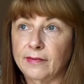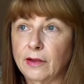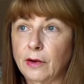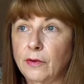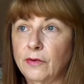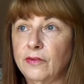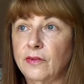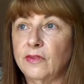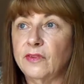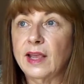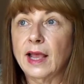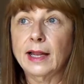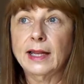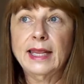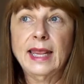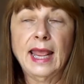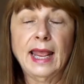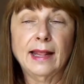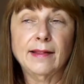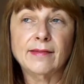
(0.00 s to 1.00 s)
There's a
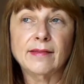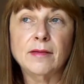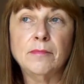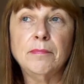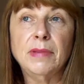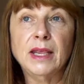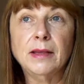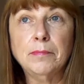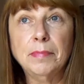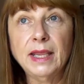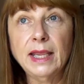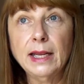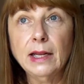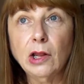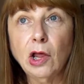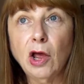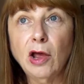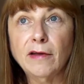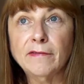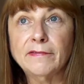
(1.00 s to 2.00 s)
Sally Hansen Big
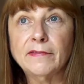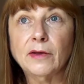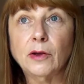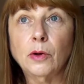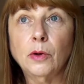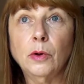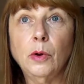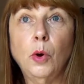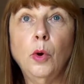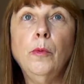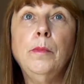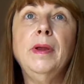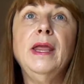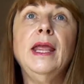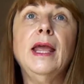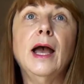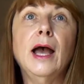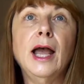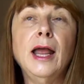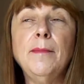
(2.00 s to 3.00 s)
Peel-Off,
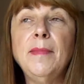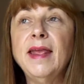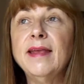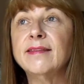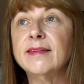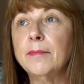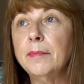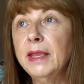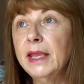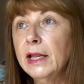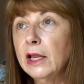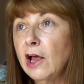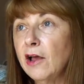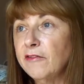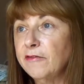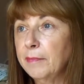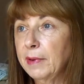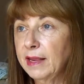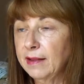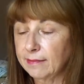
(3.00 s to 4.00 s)
OPI makes a
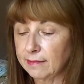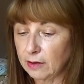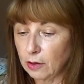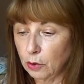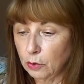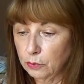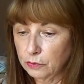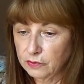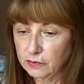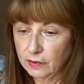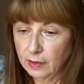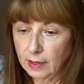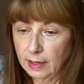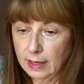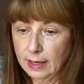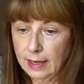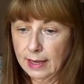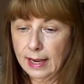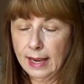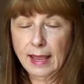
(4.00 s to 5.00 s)
peel-off base coat,
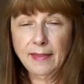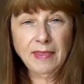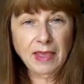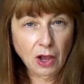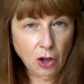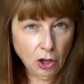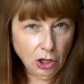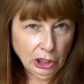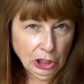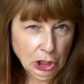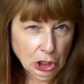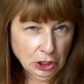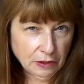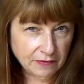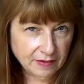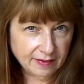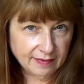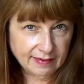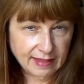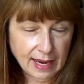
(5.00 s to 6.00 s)
and they all look
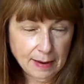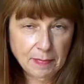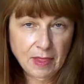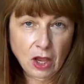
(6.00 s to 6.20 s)
the same.